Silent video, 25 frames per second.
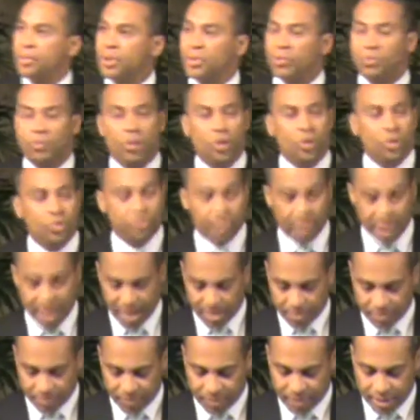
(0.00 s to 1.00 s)
climate
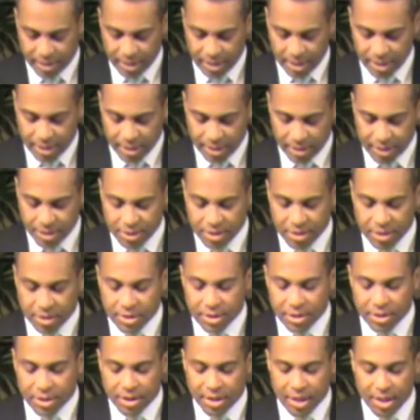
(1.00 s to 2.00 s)
roadmap. This
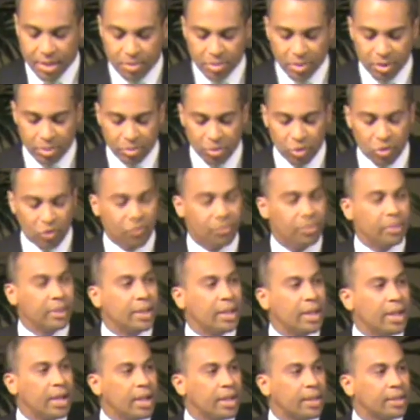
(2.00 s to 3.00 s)
is an attempt to move
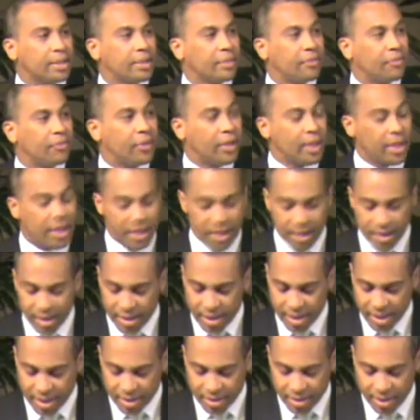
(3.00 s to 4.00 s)
beyond the
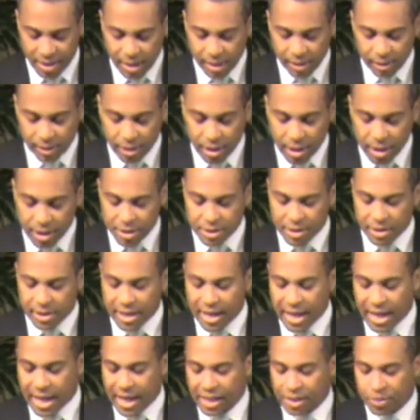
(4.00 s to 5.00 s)
vague and
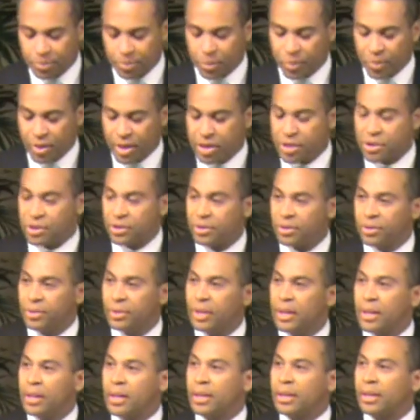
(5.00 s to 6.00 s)
largely
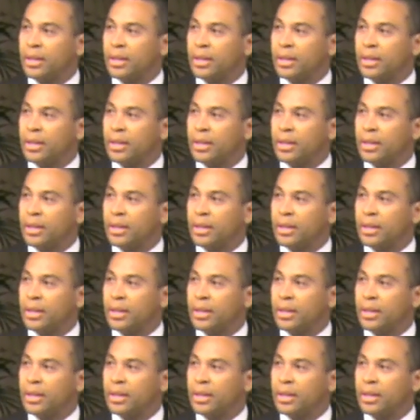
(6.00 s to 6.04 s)
aspirational